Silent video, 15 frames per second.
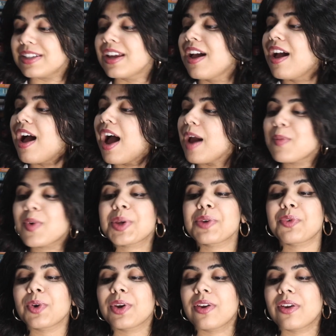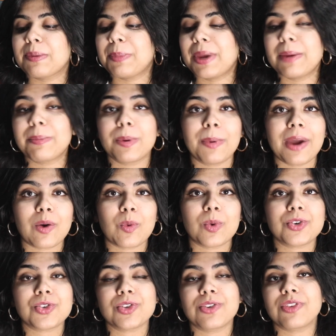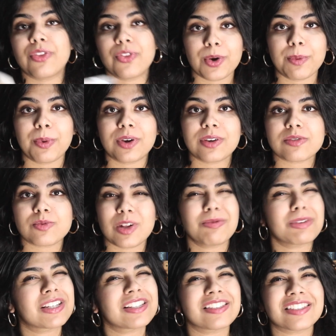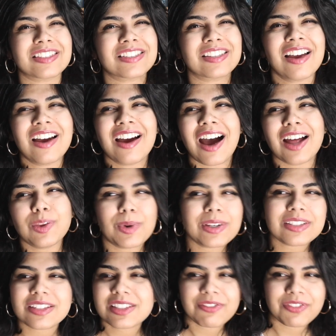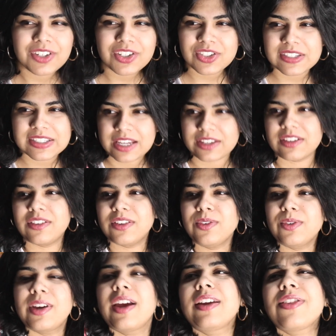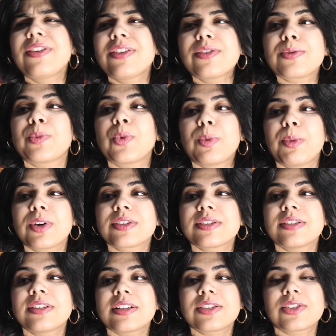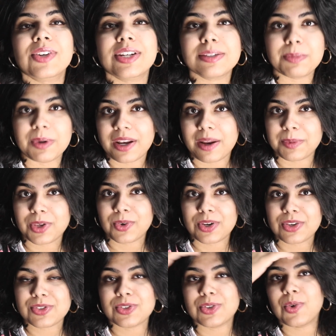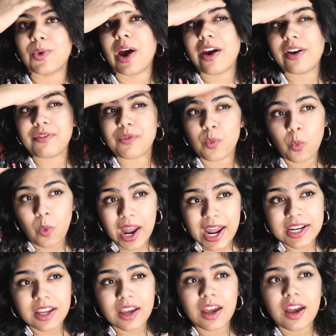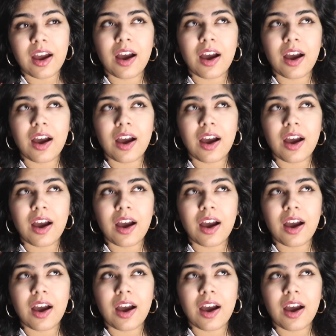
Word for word: did. I'm waiting for the paperback version of the third book as well because otherwise it doesn't finish the set, you know. I think there's more books in that series, but I'm curious to know. I've read